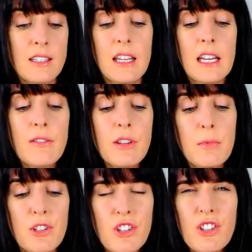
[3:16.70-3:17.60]
see, even the
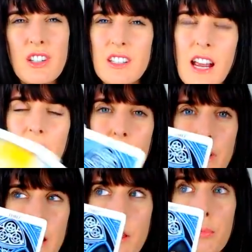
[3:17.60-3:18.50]
magician is kind of
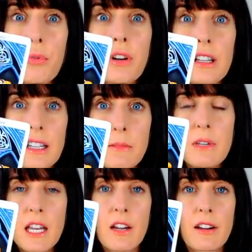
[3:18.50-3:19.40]
like the
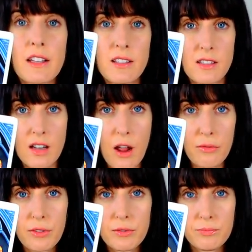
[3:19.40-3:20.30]
preliminary
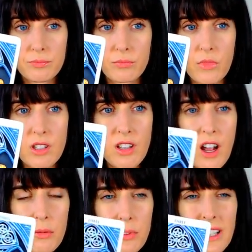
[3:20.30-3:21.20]
stuff. It's
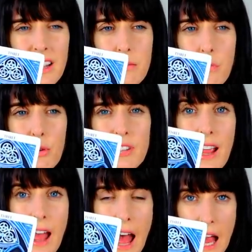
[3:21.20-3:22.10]
not really the most
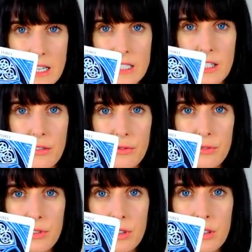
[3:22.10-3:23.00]

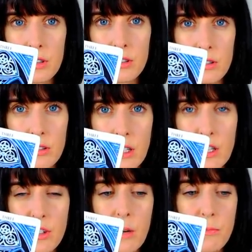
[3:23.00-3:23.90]
active
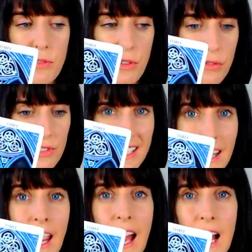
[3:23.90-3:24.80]
in terms of the
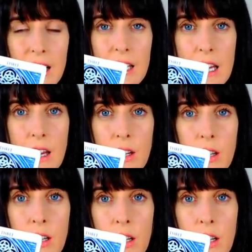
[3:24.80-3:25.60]
physicality.